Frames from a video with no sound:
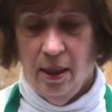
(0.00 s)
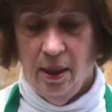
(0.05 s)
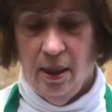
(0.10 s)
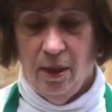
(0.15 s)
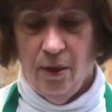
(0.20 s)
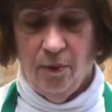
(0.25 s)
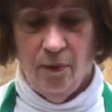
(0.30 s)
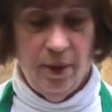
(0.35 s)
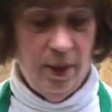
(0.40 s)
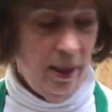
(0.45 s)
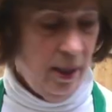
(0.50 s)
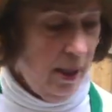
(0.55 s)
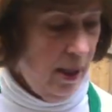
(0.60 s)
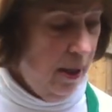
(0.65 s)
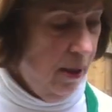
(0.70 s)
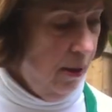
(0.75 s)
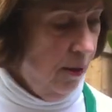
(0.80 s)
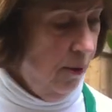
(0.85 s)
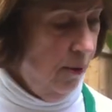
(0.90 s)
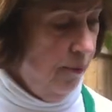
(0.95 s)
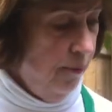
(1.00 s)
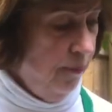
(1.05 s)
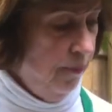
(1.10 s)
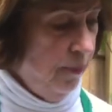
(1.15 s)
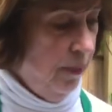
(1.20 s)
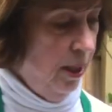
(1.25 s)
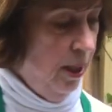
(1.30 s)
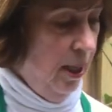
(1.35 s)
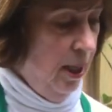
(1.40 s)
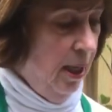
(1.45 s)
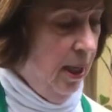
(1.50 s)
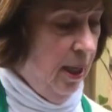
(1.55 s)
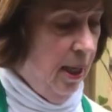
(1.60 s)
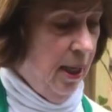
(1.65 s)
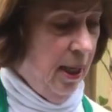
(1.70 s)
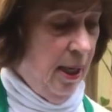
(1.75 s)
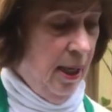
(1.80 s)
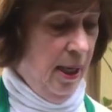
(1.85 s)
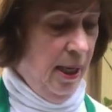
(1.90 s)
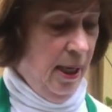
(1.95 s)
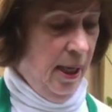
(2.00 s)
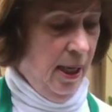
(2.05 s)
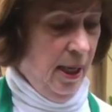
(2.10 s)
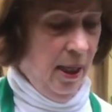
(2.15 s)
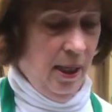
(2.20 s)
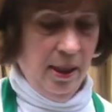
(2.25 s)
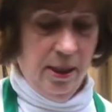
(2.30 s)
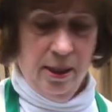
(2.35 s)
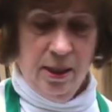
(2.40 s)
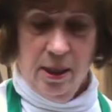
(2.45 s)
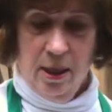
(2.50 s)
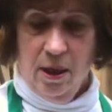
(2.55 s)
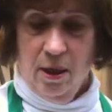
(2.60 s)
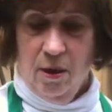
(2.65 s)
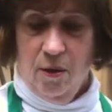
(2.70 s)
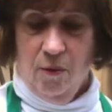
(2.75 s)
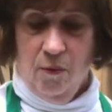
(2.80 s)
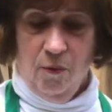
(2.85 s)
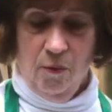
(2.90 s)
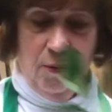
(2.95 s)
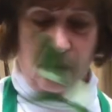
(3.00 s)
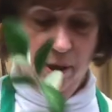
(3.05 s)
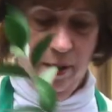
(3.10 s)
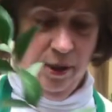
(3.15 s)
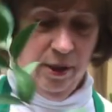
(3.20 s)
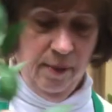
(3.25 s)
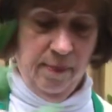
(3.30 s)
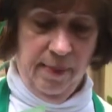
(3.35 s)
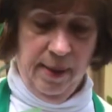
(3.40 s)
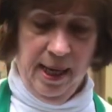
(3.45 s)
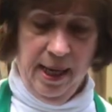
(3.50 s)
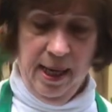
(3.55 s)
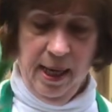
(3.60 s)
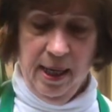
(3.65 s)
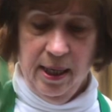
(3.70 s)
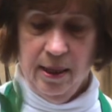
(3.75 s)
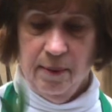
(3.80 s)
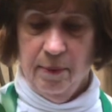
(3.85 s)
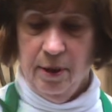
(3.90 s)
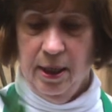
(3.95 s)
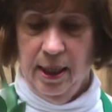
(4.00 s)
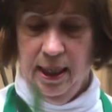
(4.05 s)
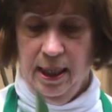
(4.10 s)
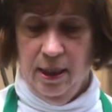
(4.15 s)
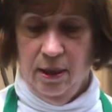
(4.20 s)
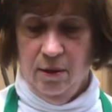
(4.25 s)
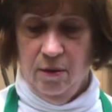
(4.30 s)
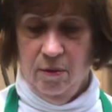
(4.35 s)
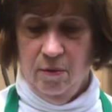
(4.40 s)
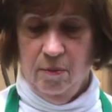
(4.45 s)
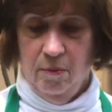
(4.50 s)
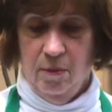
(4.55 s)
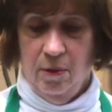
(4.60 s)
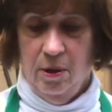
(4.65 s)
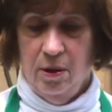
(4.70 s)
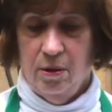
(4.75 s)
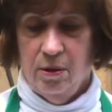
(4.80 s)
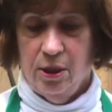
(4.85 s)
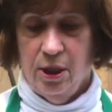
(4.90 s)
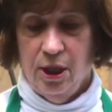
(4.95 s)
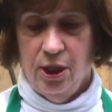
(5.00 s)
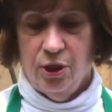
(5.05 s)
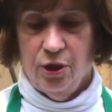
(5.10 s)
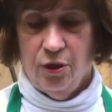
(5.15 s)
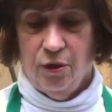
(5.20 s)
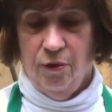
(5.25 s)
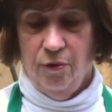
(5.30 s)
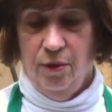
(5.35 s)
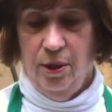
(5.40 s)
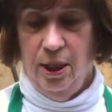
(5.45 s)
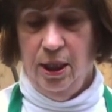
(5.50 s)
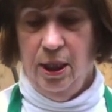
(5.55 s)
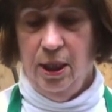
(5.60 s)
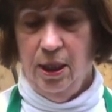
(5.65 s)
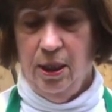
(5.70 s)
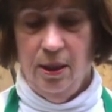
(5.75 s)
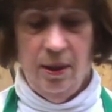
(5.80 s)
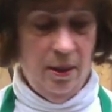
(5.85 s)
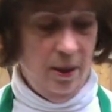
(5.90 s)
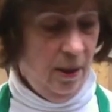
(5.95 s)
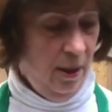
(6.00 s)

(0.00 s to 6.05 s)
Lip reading: Here we go. And one at the back. We may have a little touch of green.